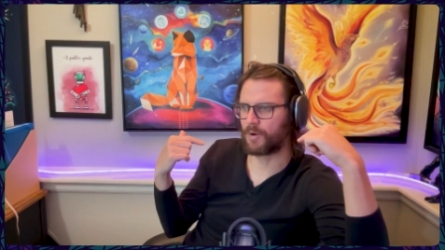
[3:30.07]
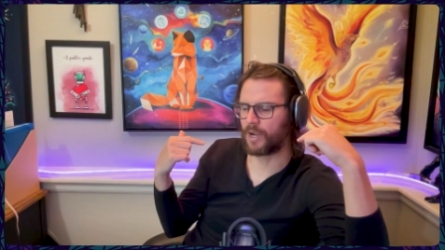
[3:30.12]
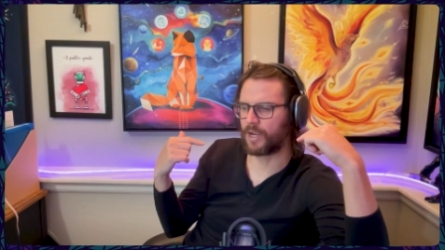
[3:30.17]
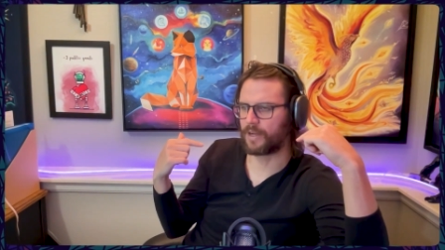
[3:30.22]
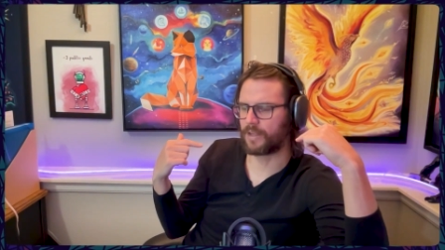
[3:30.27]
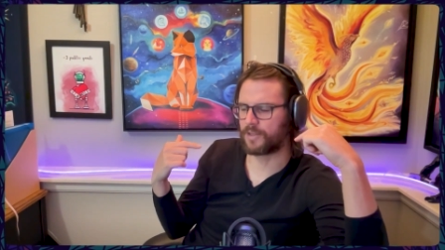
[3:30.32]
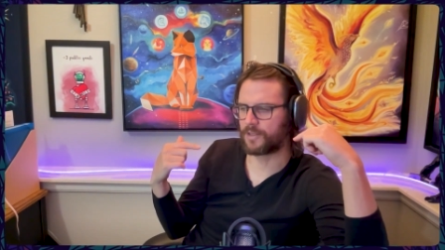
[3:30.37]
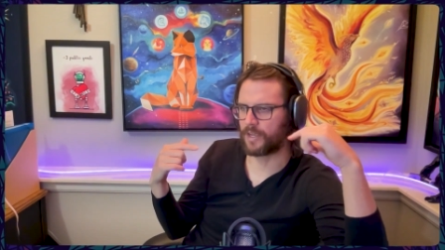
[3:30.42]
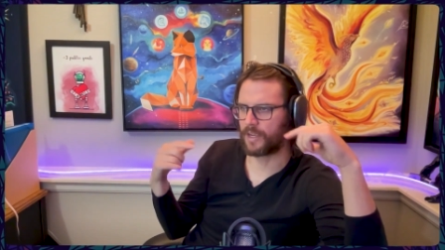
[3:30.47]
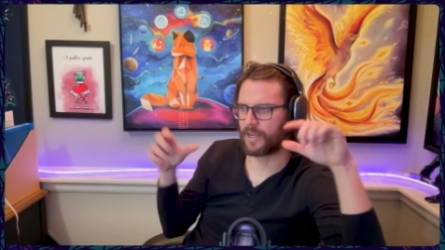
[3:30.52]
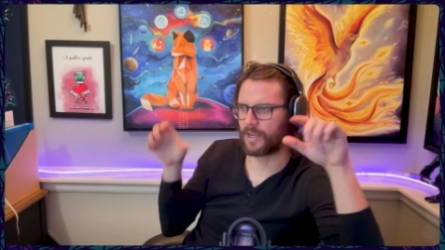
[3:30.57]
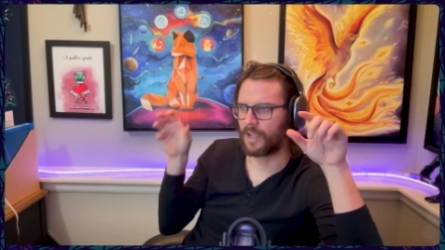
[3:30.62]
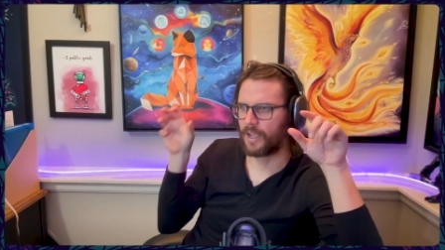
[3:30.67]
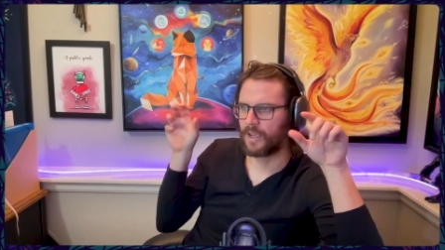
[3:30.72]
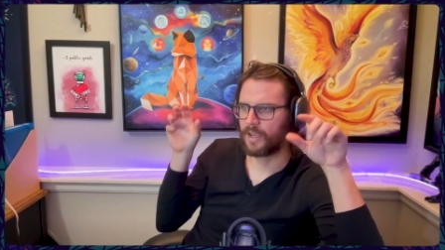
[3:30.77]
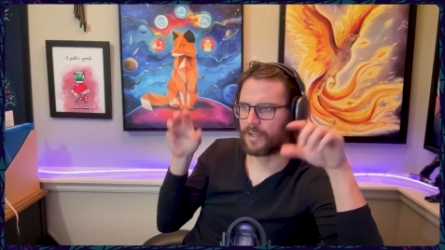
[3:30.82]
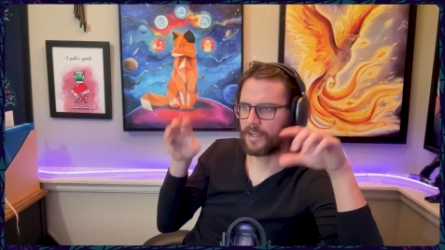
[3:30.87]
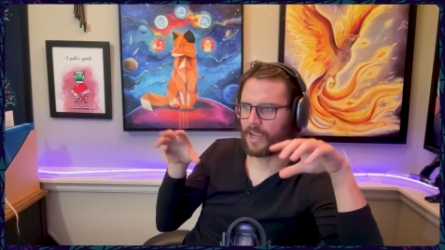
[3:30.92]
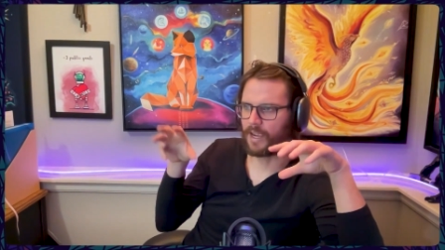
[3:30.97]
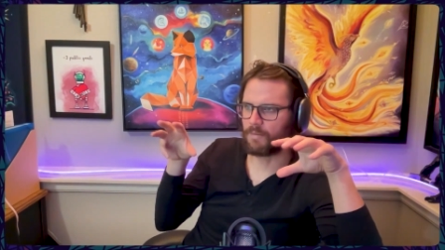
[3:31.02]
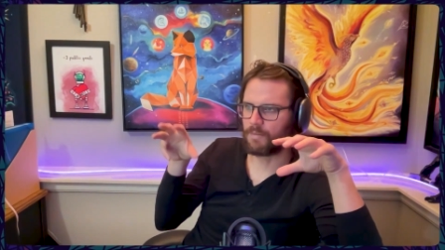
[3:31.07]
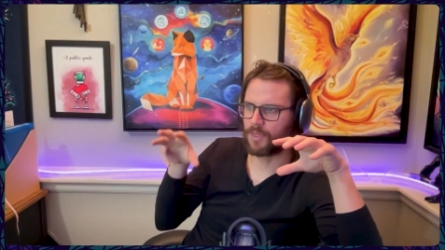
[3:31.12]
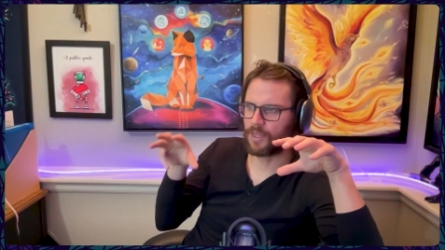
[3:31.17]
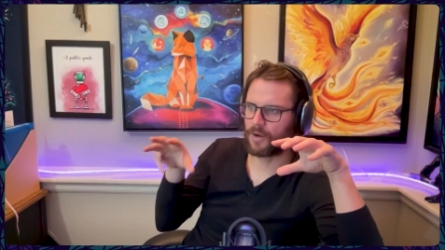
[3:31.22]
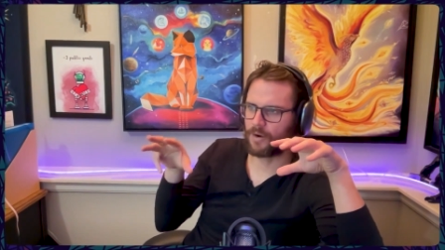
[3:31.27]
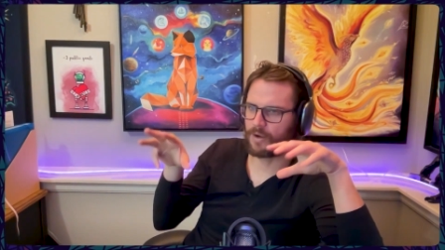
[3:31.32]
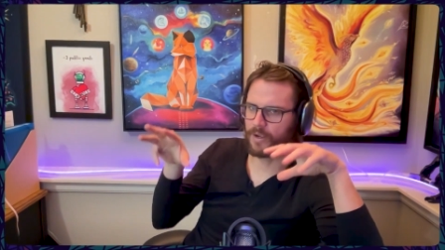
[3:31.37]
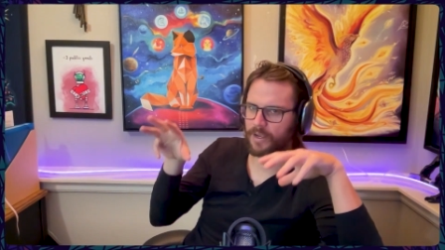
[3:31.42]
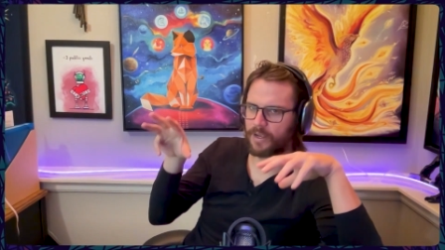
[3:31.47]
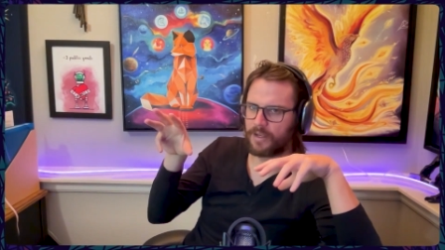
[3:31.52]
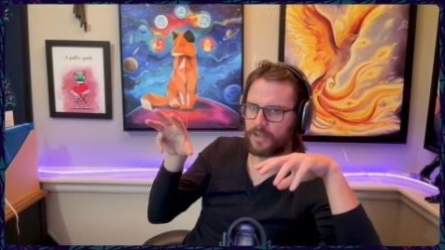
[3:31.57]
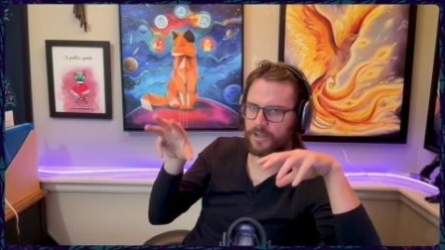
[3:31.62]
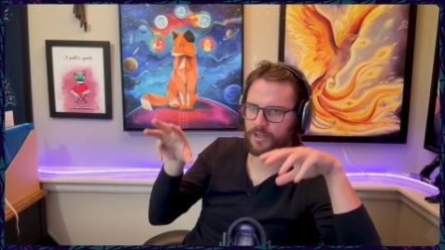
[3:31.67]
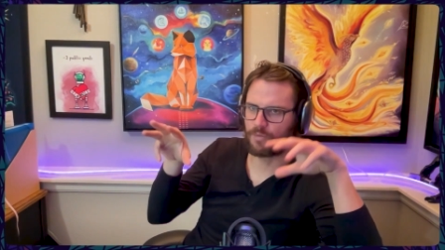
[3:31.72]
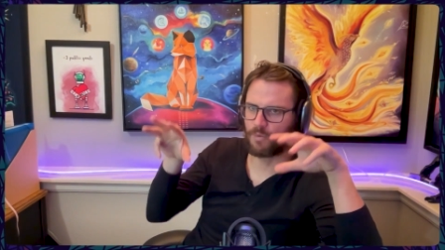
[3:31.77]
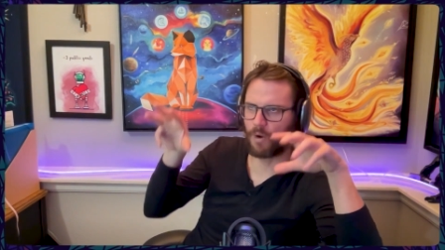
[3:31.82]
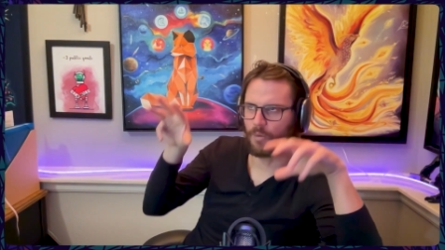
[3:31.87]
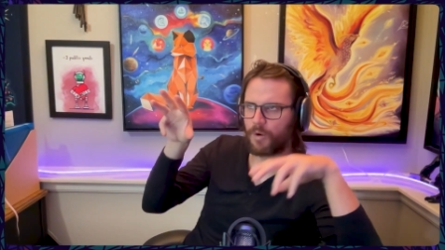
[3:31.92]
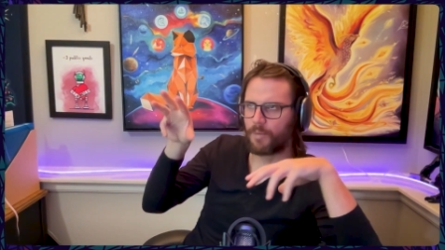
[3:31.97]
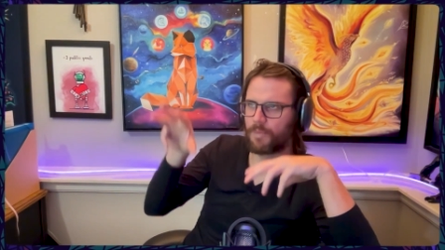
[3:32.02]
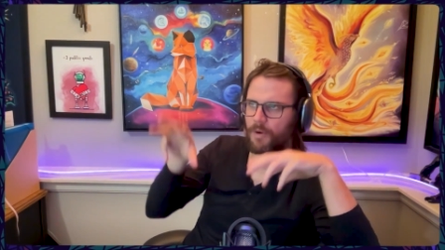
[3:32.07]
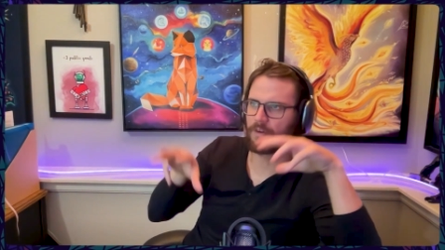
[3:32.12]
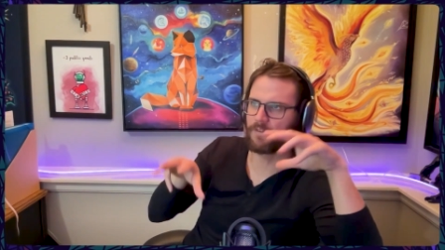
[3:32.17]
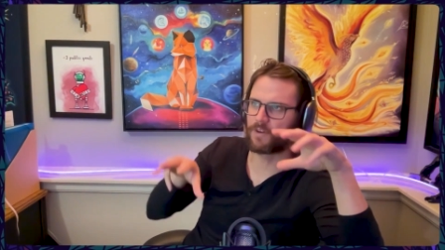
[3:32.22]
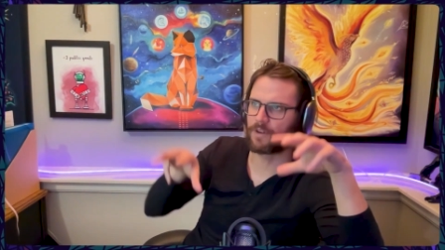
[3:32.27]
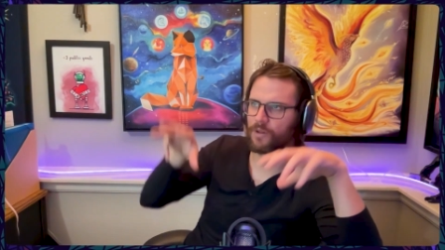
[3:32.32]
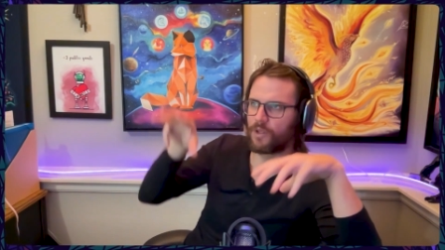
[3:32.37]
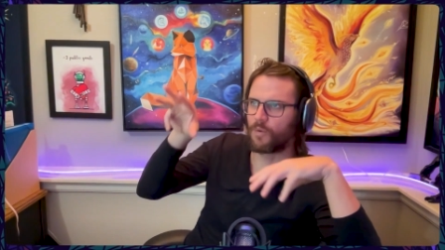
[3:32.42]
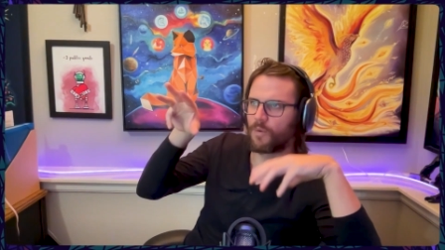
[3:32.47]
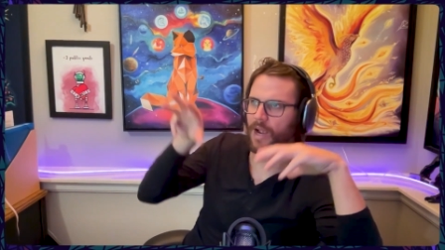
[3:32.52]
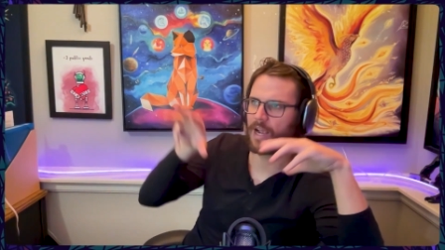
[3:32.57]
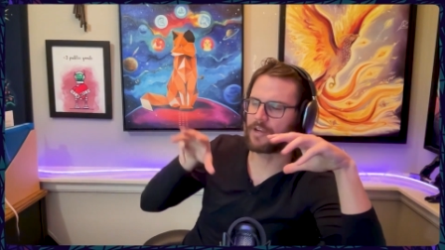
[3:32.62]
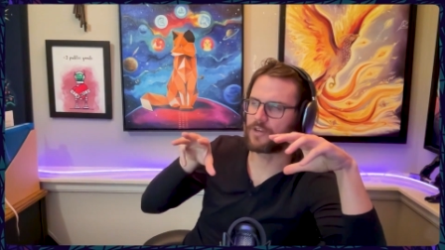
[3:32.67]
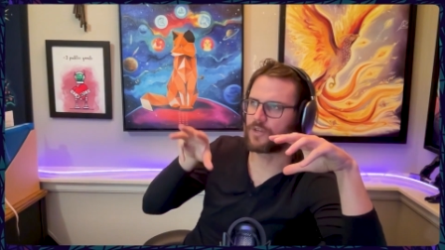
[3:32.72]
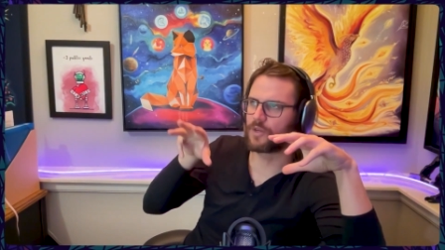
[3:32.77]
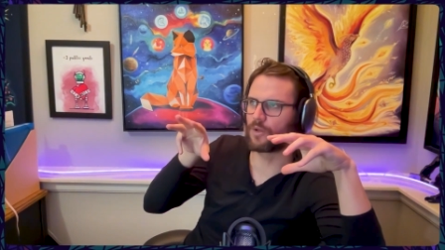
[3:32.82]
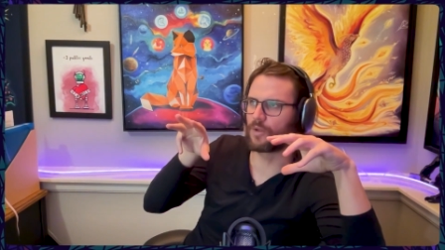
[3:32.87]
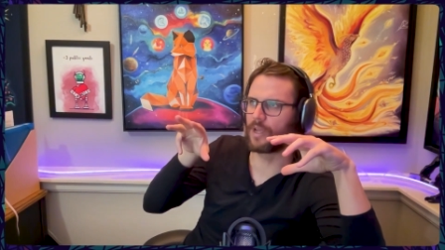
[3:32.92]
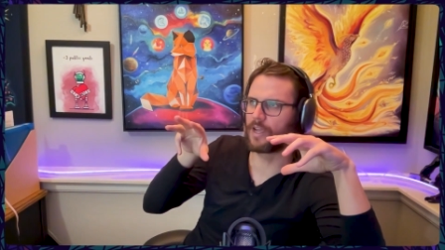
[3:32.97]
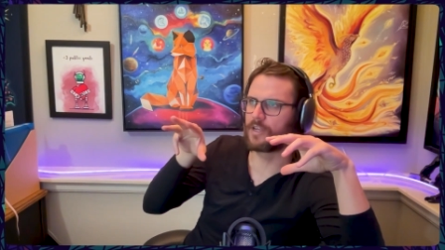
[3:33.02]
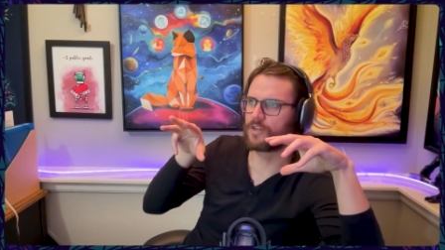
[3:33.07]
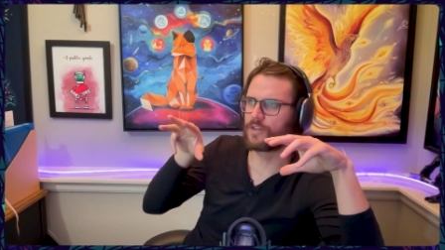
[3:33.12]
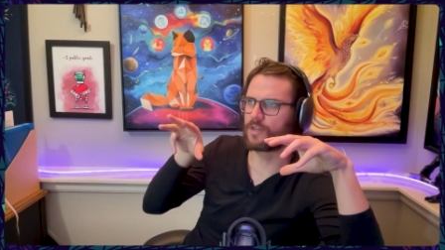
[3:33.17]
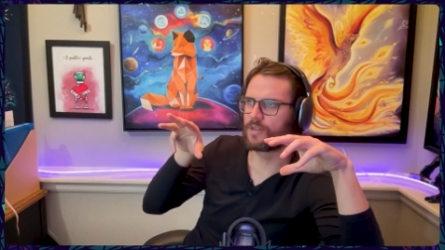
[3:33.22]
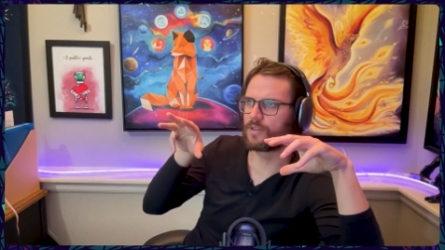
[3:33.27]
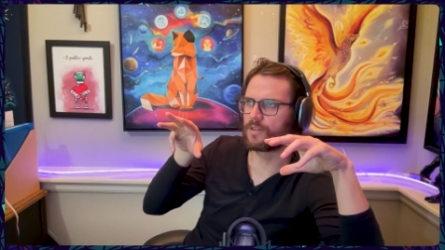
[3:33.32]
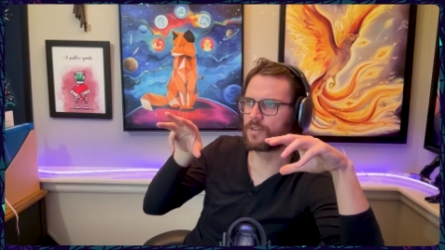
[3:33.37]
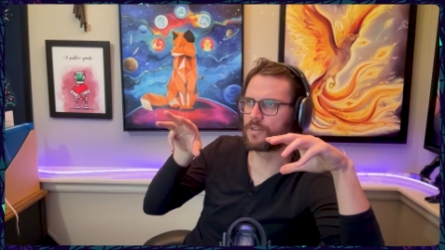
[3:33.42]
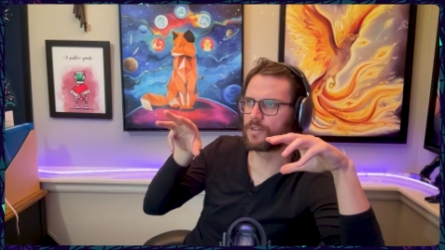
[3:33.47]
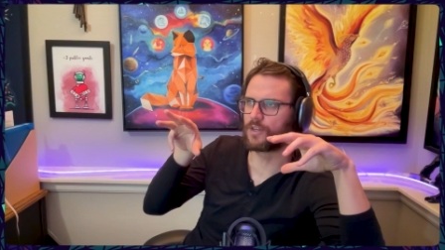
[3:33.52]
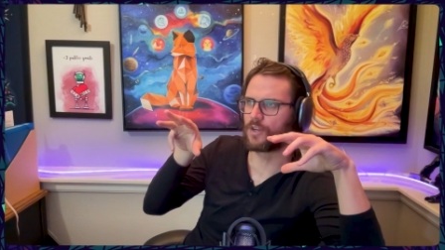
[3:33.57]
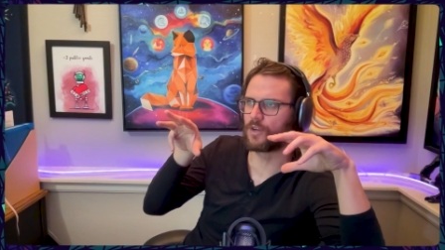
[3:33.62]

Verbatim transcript: brain is like, game theory is what would perfectly rational agents